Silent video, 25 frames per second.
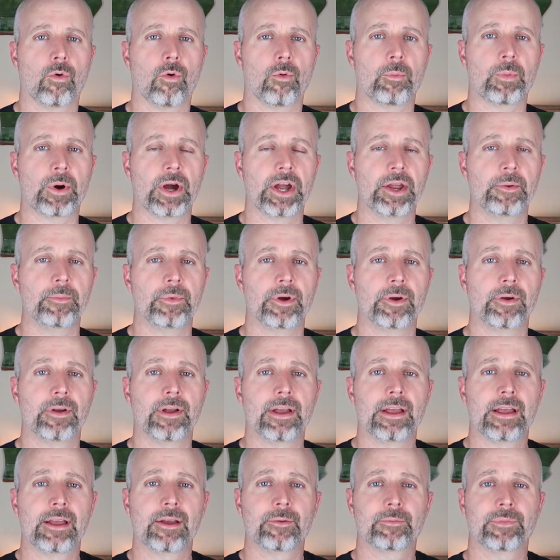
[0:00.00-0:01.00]
payment.
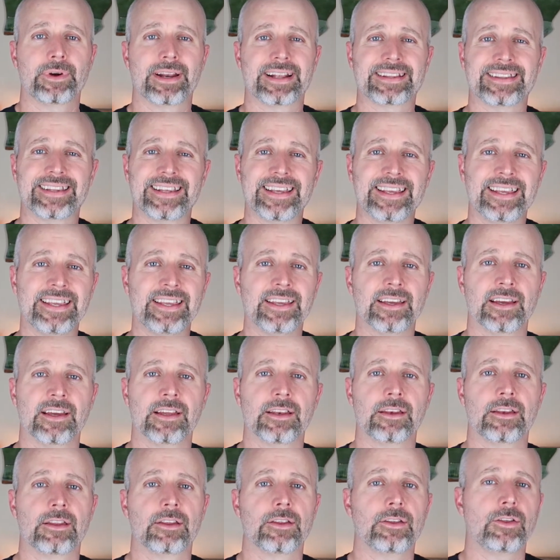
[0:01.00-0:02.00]
But at the
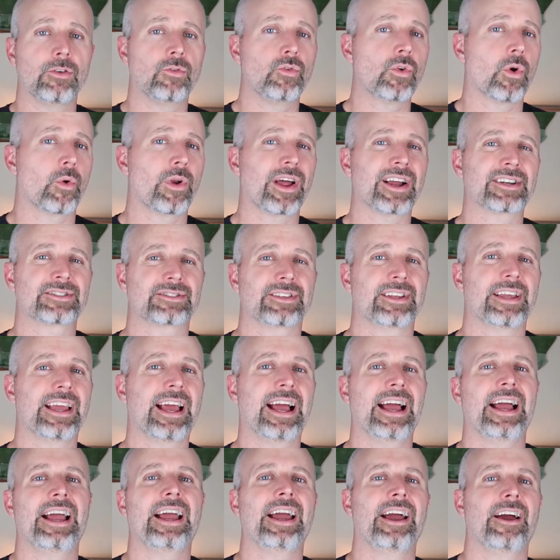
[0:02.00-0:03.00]
end, you don't actually
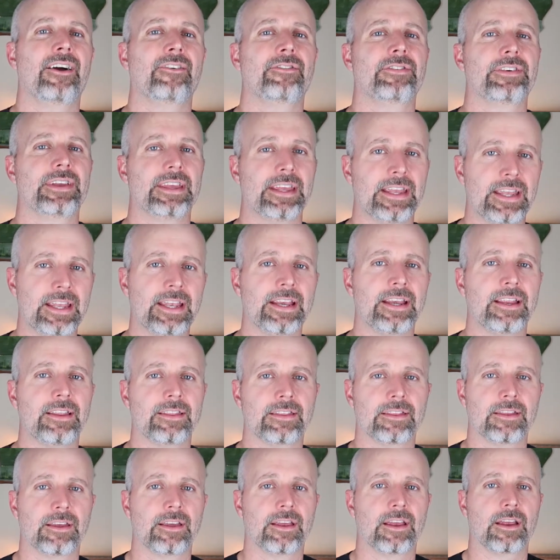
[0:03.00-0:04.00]
have
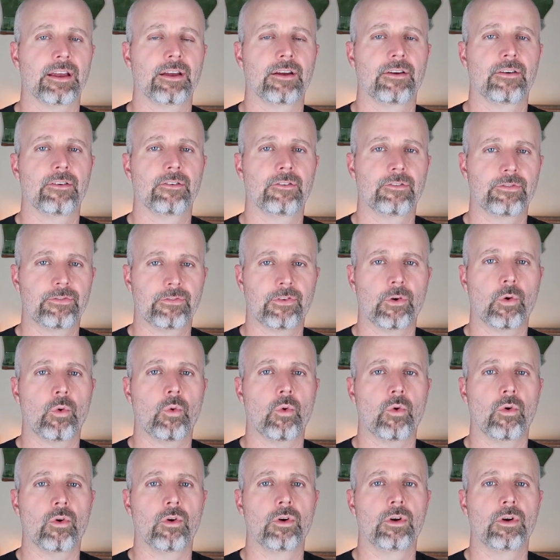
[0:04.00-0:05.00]
anything
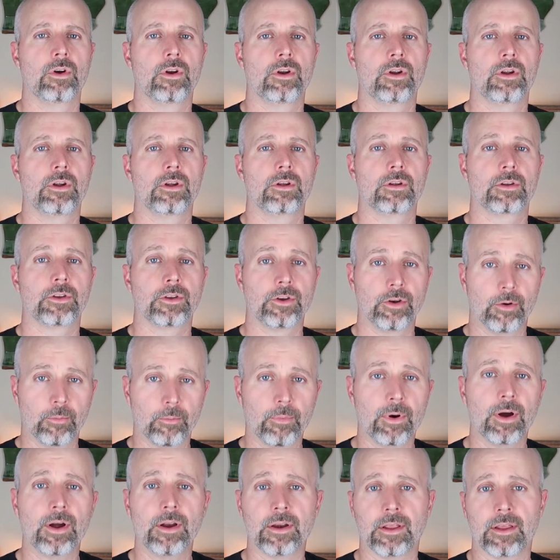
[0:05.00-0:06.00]
for your
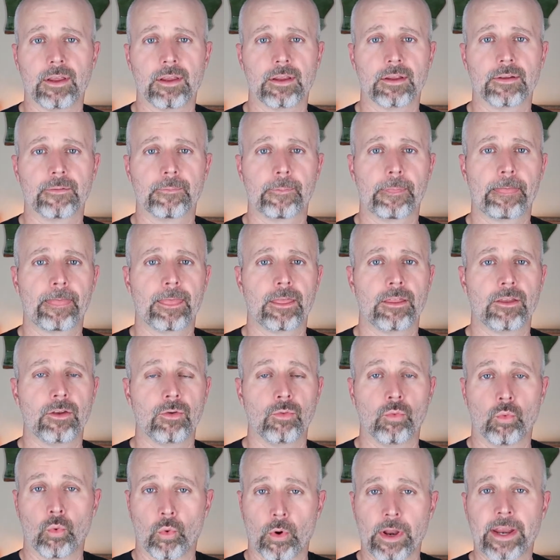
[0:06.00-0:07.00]
money.
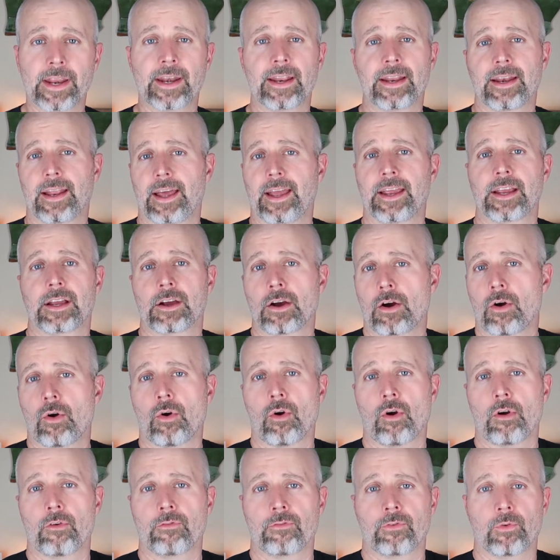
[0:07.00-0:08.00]
You rented a
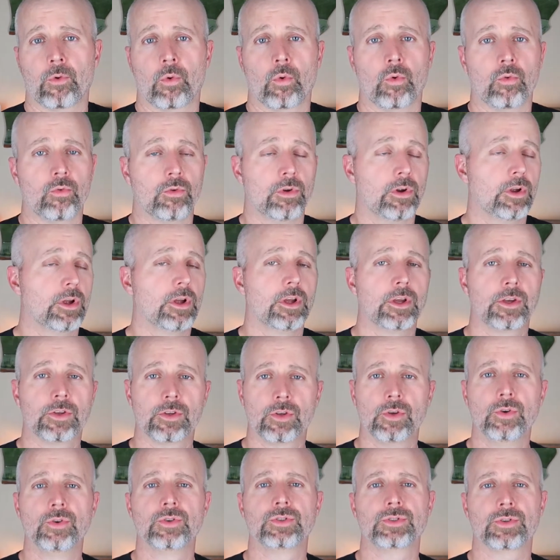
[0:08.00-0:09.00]
car for
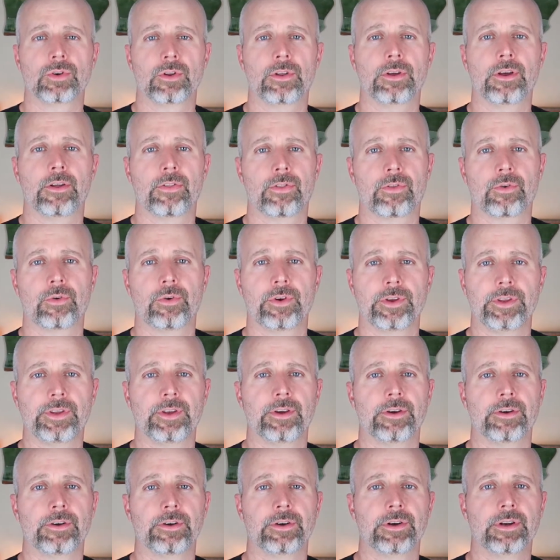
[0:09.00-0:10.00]
usually a
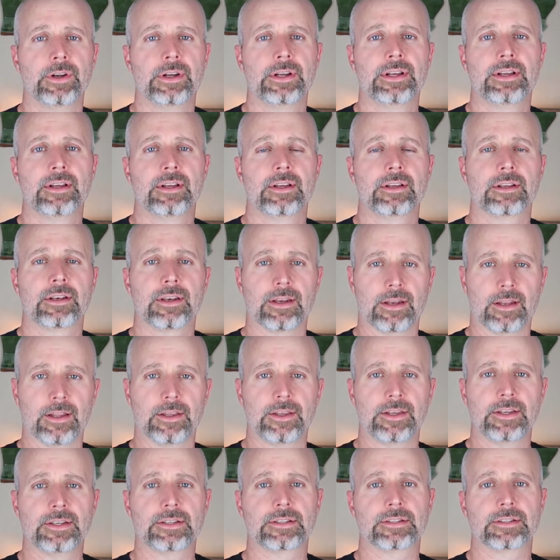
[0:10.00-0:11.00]
3-year
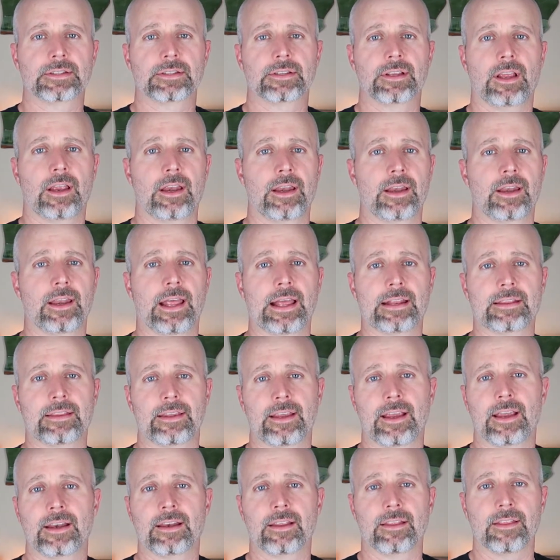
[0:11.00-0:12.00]
lease, and at the
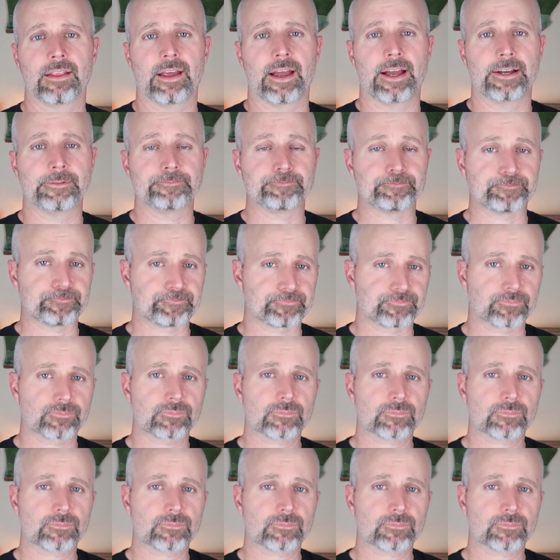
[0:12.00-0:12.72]
end of that